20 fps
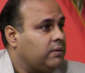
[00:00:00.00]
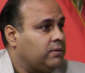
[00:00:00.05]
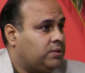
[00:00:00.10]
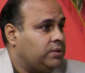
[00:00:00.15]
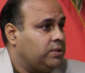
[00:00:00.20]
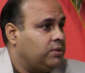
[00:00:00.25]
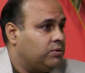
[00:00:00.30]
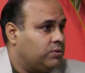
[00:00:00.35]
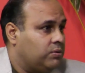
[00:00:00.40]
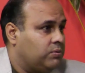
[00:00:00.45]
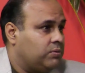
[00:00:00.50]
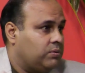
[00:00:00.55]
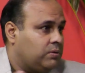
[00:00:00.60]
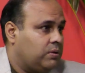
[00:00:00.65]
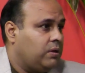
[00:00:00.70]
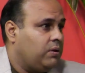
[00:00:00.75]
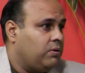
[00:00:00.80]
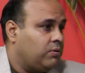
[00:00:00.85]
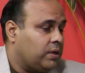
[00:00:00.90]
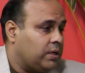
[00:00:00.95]

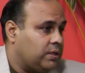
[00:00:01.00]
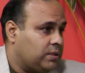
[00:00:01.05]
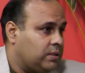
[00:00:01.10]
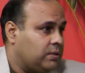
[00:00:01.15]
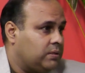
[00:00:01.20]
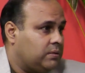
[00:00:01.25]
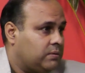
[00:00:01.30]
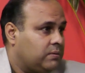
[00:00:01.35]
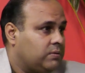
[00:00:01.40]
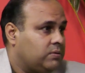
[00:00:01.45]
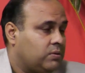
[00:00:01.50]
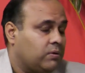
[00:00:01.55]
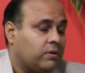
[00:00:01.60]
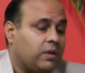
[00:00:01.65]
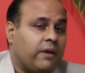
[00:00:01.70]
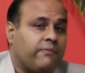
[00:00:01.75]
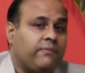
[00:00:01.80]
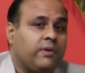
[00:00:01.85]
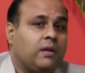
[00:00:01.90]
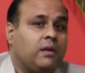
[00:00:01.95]

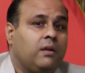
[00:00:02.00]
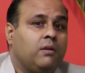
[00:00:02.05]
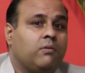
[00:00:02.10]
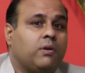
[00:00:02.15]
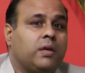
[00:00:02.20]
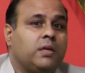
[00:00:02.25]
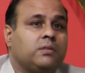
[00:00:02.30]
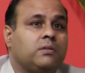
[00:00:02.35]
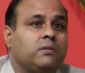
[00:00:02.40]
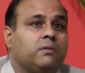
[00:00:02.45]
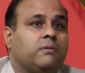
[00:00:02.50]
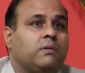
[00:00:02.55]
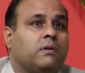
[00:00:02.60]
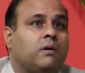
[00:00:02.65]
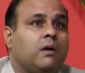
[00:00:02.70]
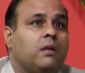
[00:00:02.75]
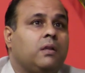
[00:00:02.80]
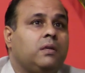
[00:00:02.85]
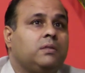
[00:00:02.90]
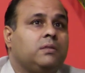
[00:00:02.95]
geographical location of the
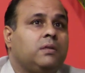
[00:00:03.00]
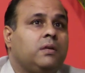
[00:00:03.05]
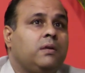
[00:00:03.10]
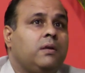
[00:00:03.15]
college?